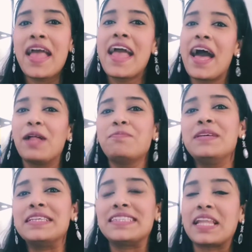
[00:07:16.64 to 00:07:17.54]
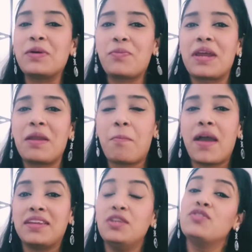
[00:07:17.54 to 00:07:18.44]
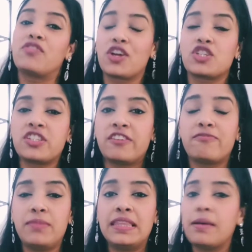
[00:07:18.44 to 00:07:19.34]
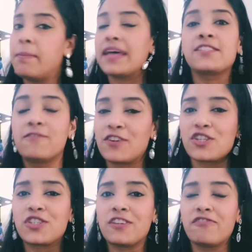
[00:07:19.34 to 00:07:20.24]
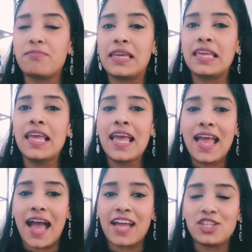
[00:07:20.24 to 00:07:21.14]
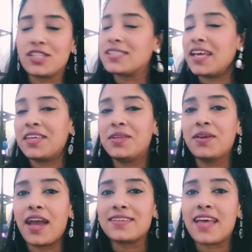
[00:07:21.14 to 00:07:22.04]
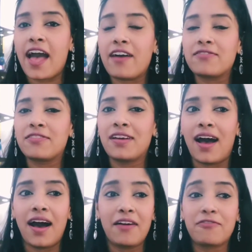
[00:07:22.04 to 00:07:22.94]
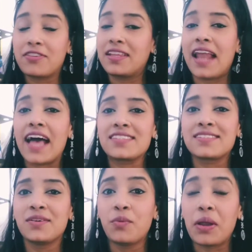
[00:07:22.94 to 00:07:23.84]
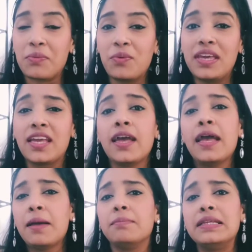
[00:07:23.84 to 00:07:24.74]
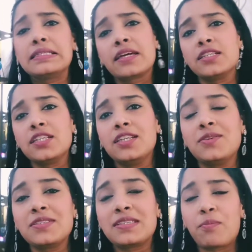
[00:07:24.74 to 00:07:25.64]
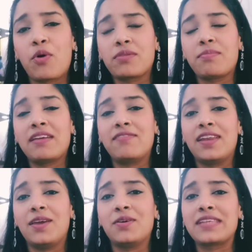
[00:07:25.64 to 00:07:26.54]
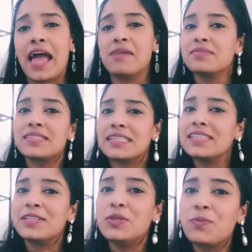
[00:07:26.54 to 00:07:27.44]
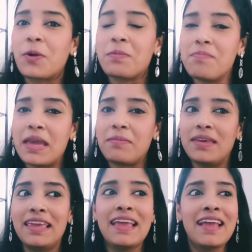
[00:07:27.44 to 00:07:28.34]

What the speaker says: help me celebrate my new version of me, the best version of me. And just like you guys have for the last 1 week, please continue to support my videos. I'm still a newborn baby,